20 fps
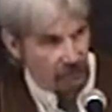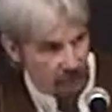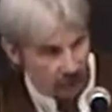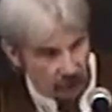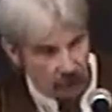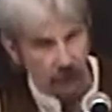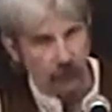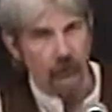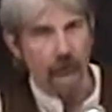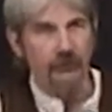
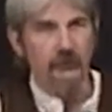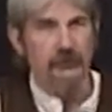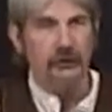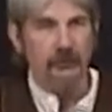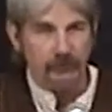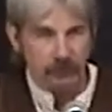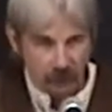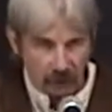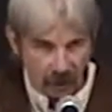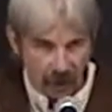road
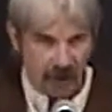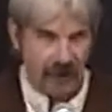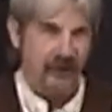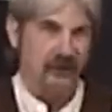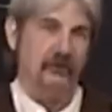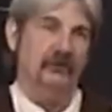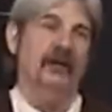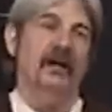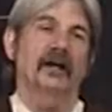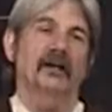to
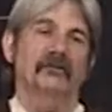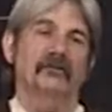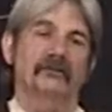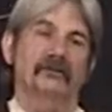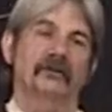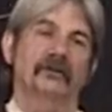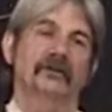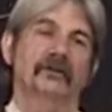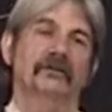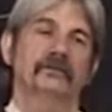
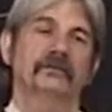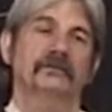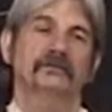progress.